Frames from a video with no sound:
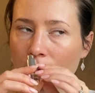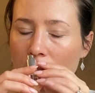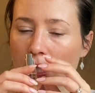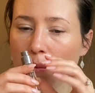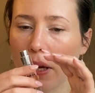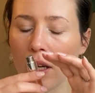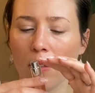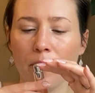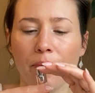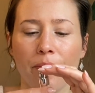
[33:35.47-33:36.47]
smell.
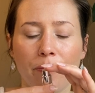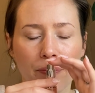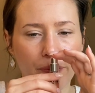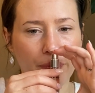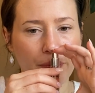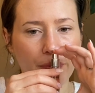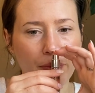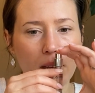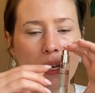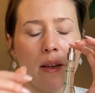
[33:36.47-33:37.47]

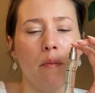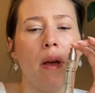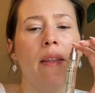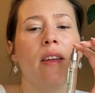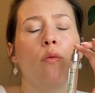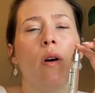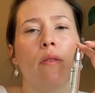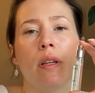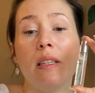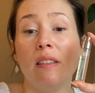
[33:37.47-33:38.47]
And then what
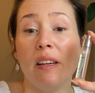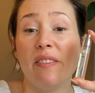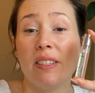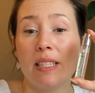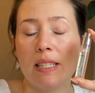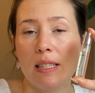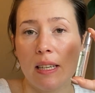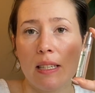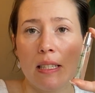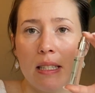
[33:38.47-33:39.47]
really lifts
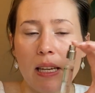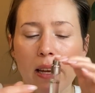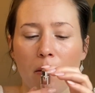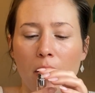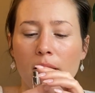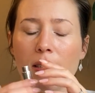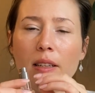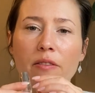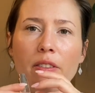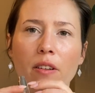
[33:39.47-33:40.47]
this and makes it
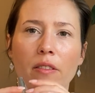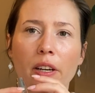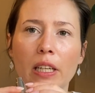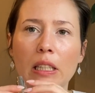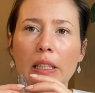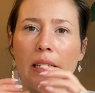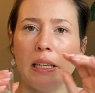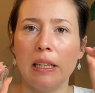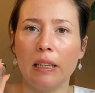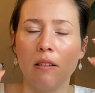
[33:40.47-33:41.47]
feel very
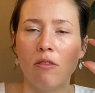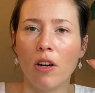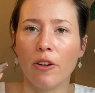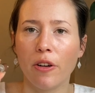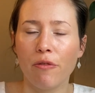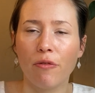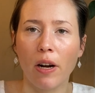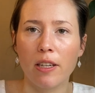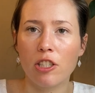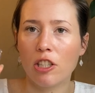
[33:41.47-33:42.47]
clean, laundry
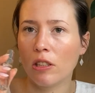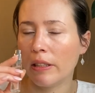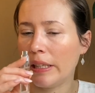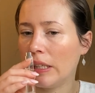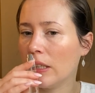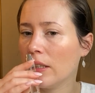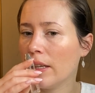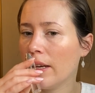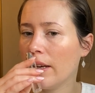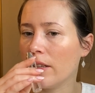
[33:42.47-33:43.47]
fresh, clean,
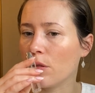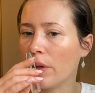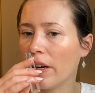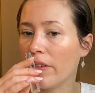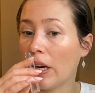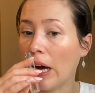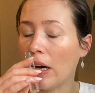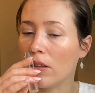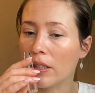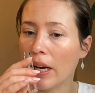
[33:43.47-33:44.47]
is we have an
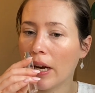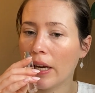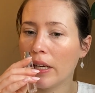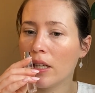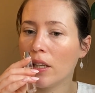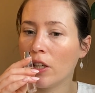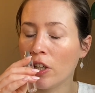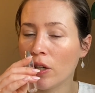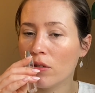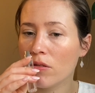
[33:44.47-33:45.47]
aldehyde
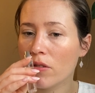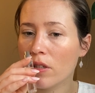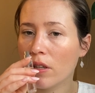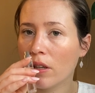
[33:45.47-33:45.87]
note.